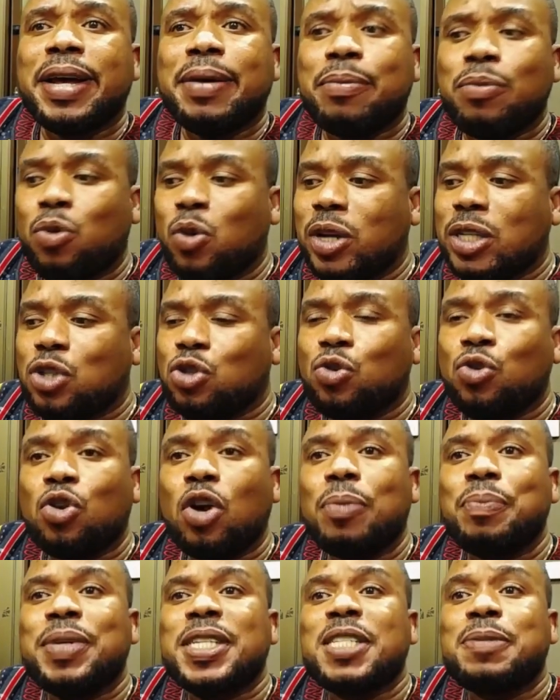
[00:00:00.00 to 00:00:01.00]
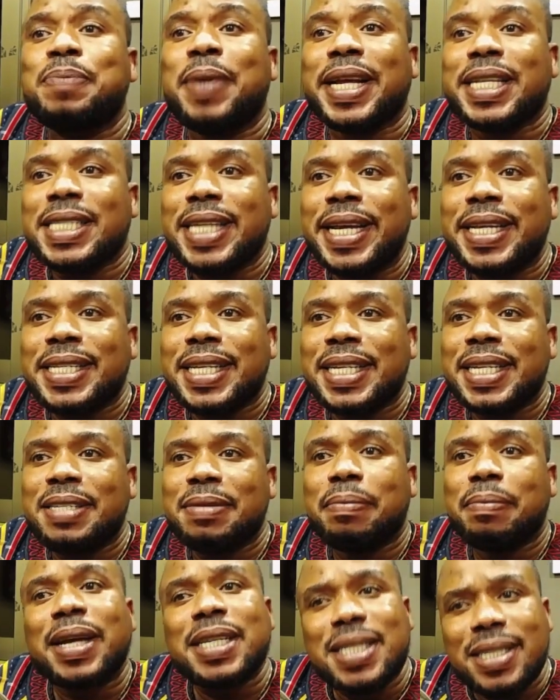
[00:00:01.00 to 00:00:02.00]
we should not be spectators,
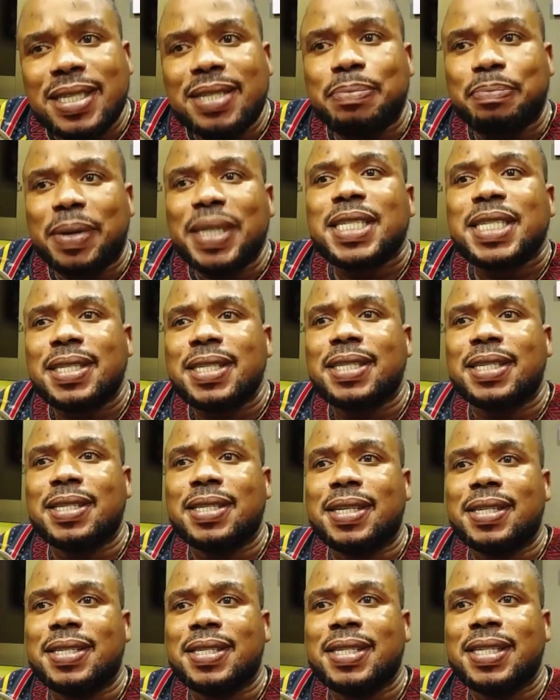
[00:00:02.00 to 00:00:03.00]
but citizens.